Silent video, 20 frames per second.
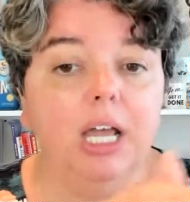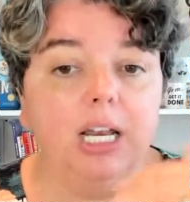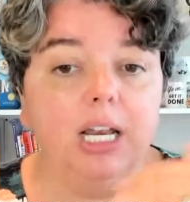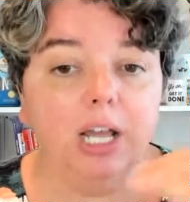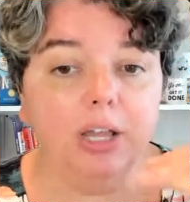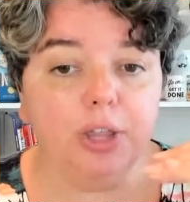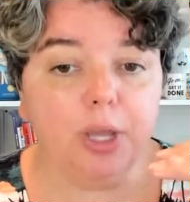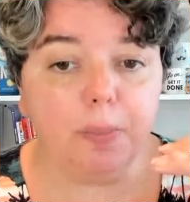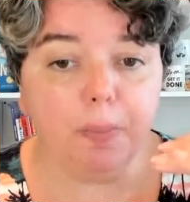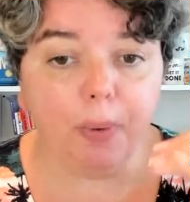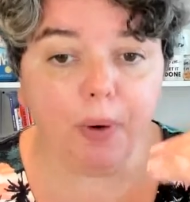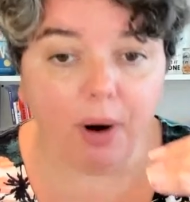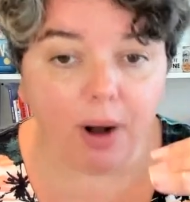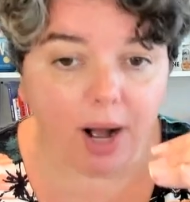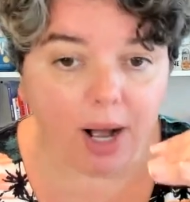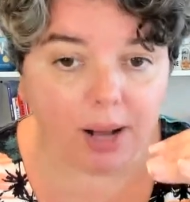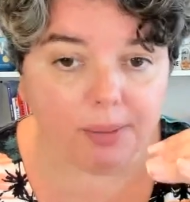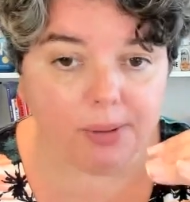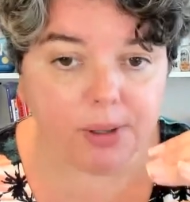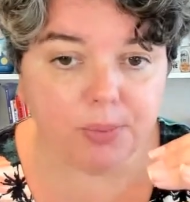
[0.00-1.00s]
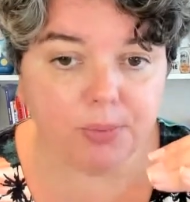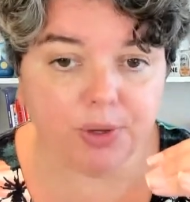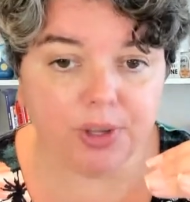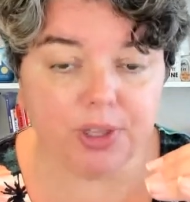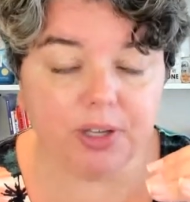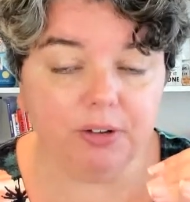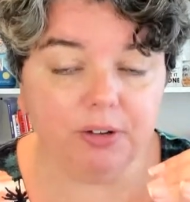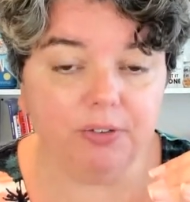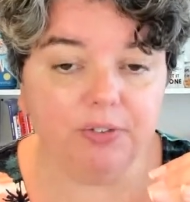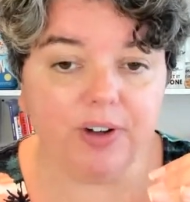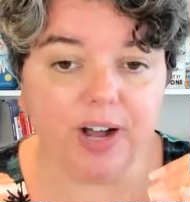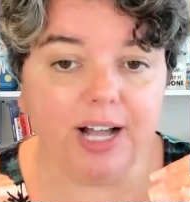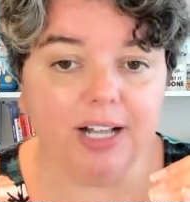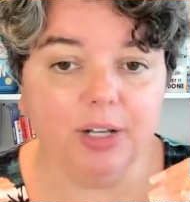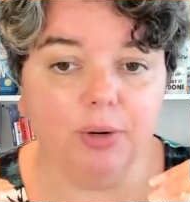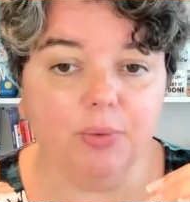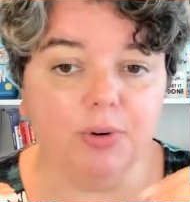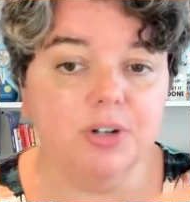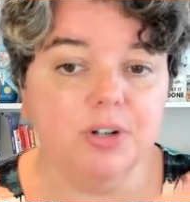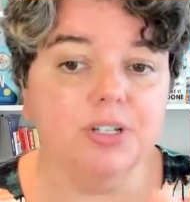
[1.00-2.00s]
Now, the problem with these
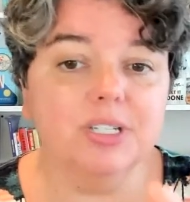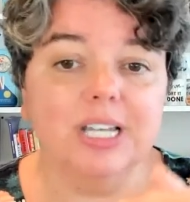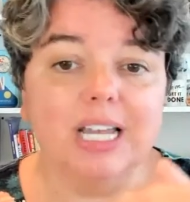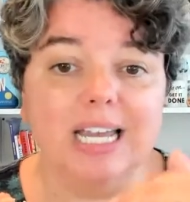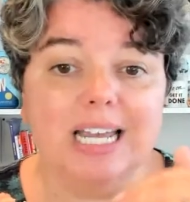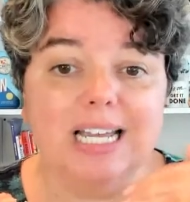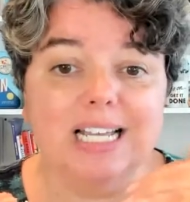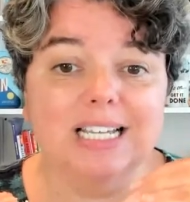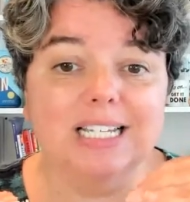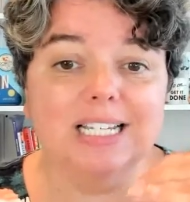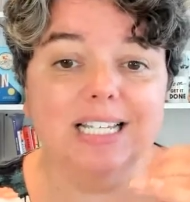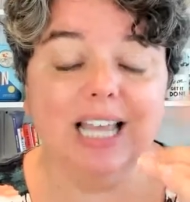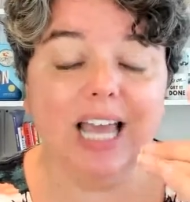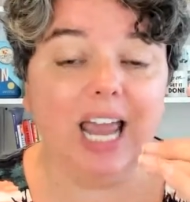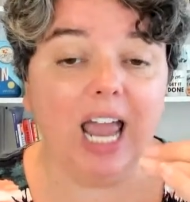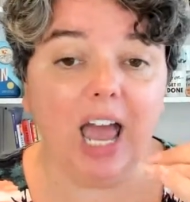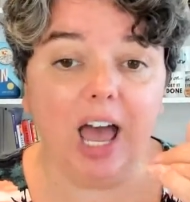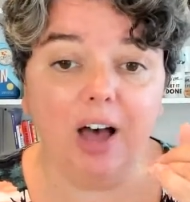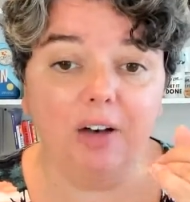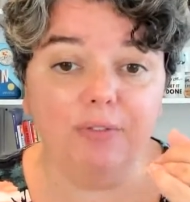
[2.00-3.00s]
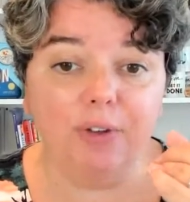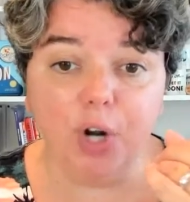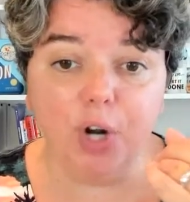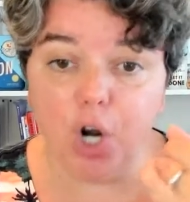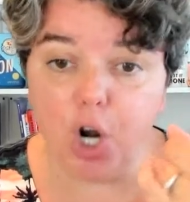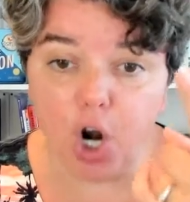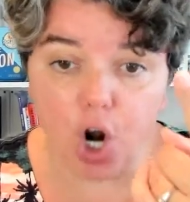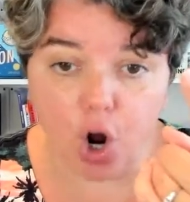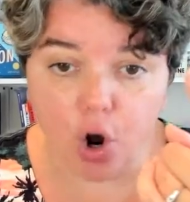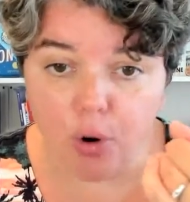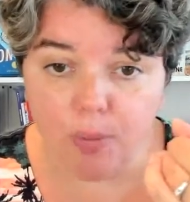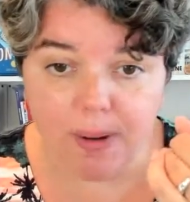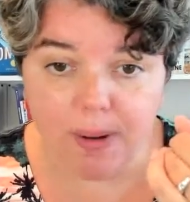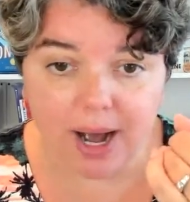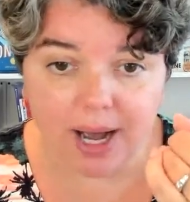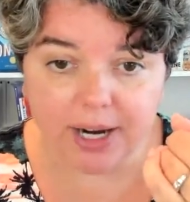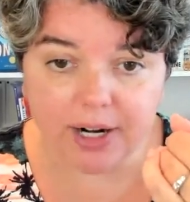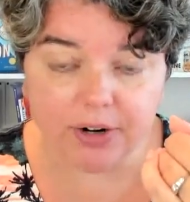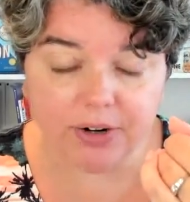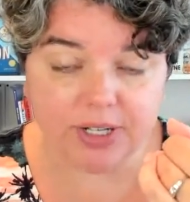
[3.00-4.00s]
followers is they have no
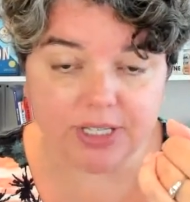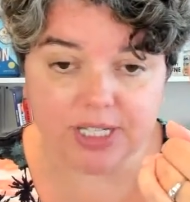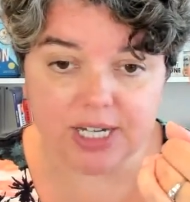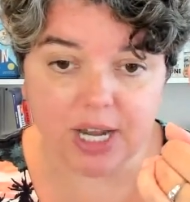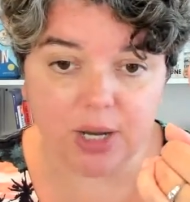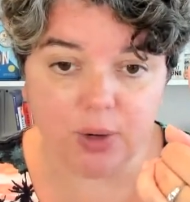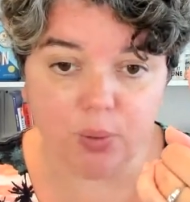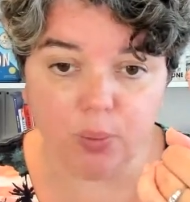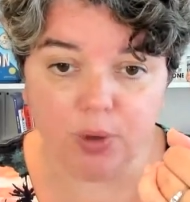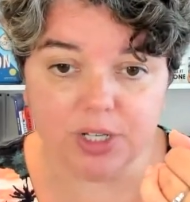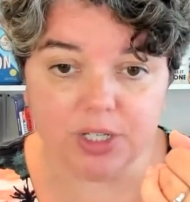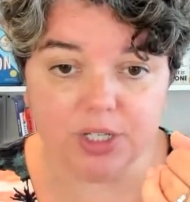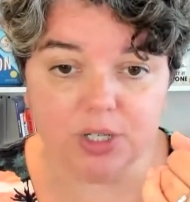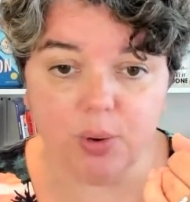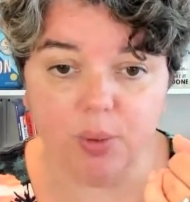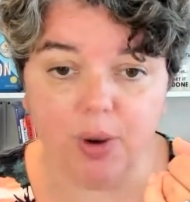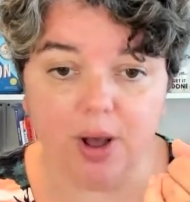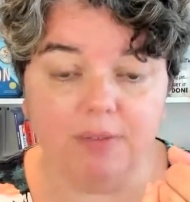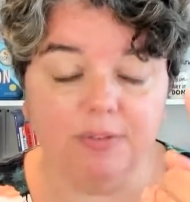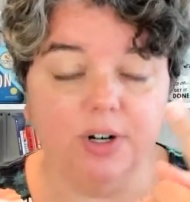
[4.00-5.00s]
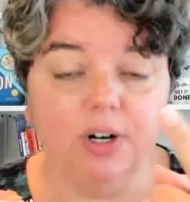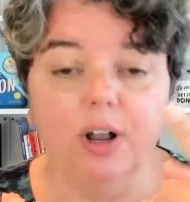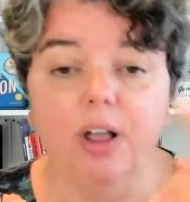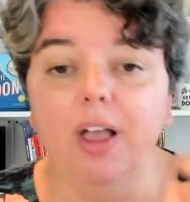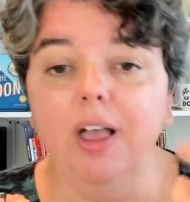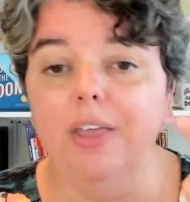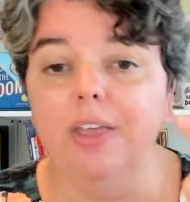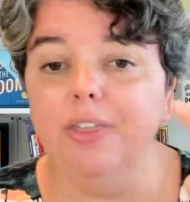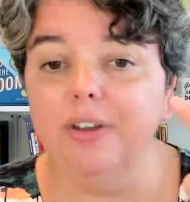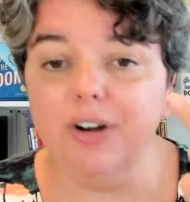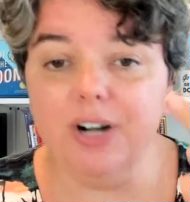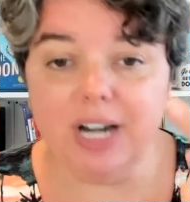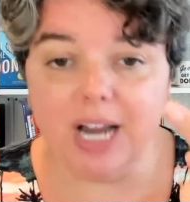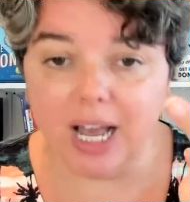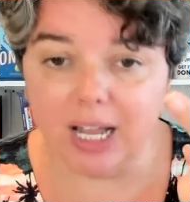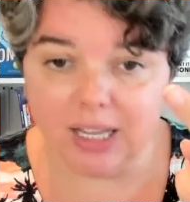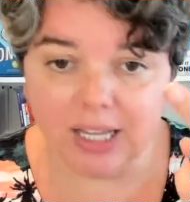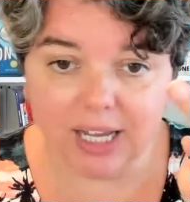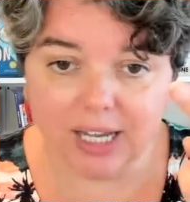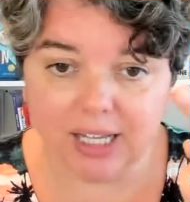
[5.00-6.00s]
buyer intent whatsoever. They're
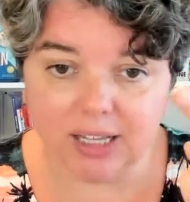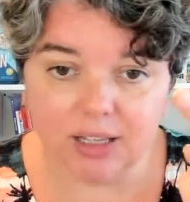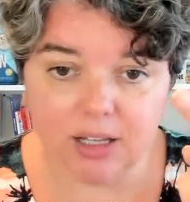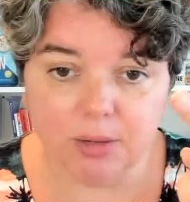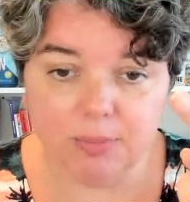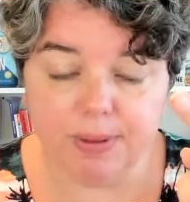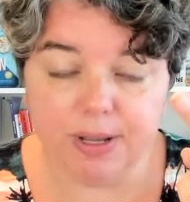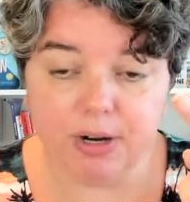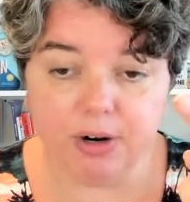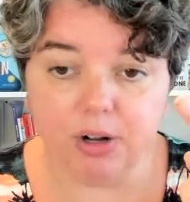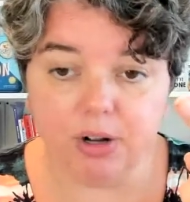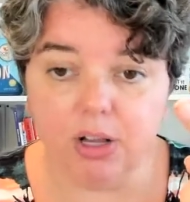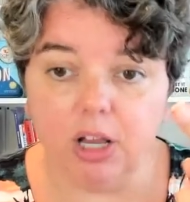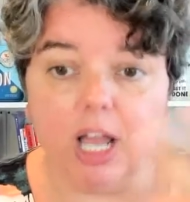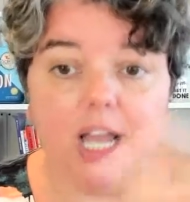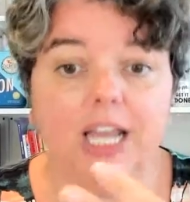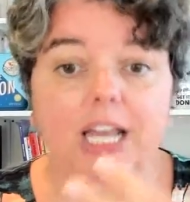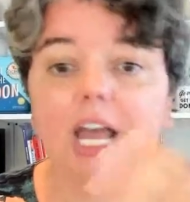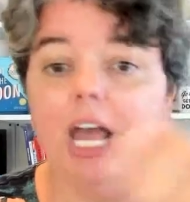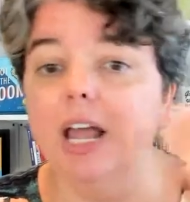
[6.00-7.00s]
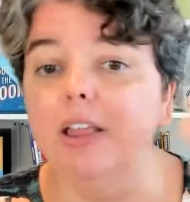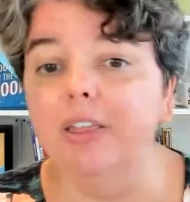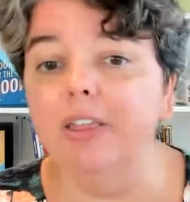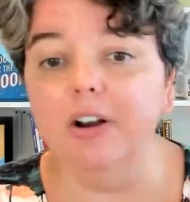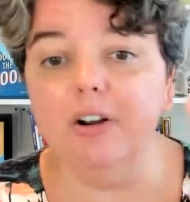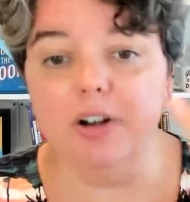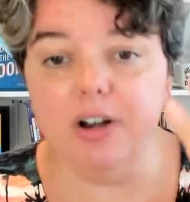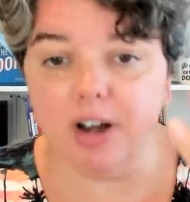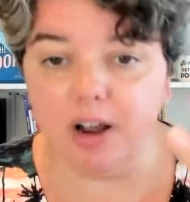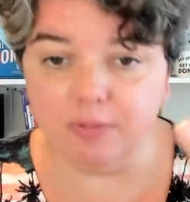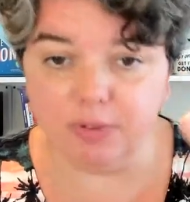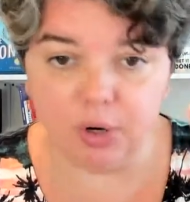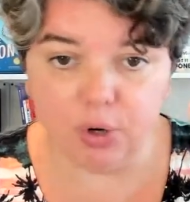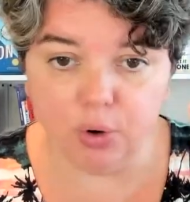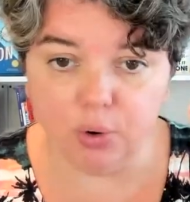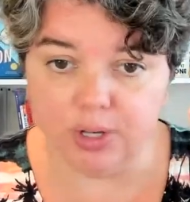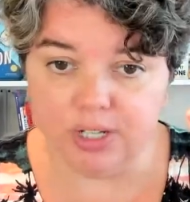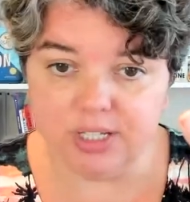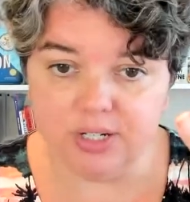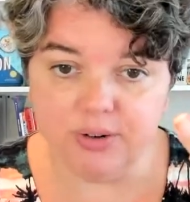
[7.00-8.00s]
not likely to be your client, and they're never
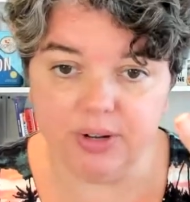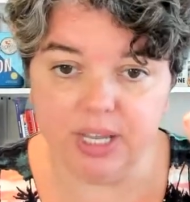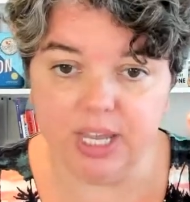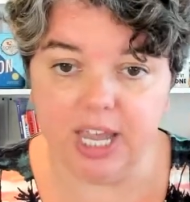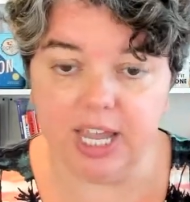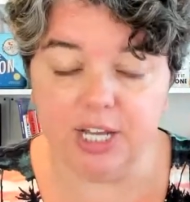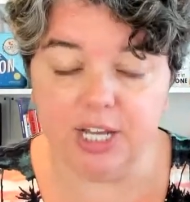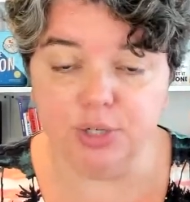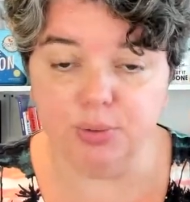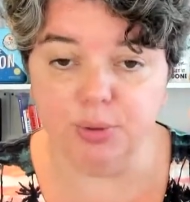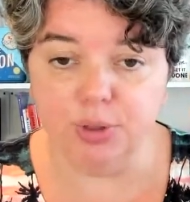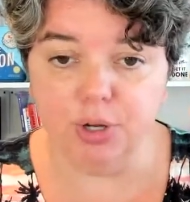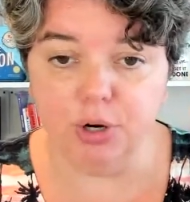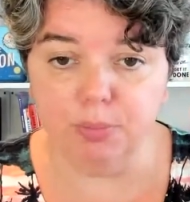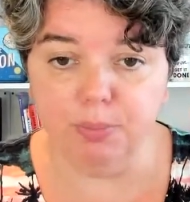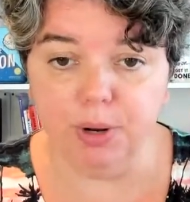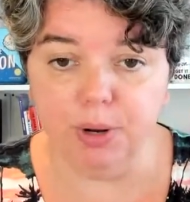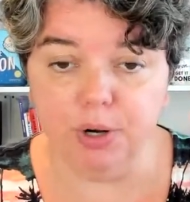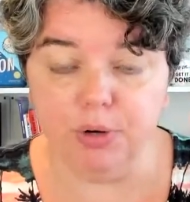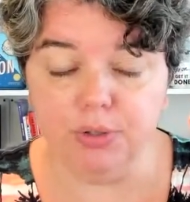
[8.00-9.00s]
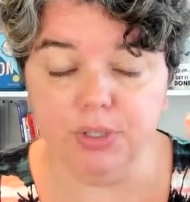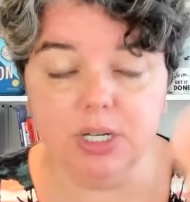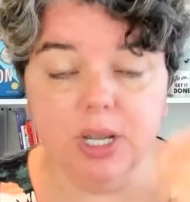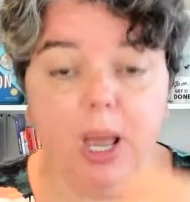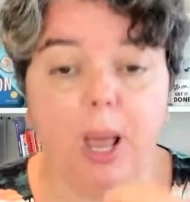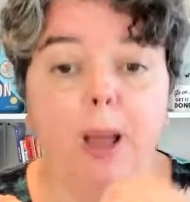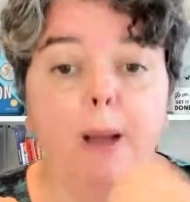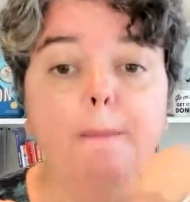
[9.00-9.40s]
going to engage with your post.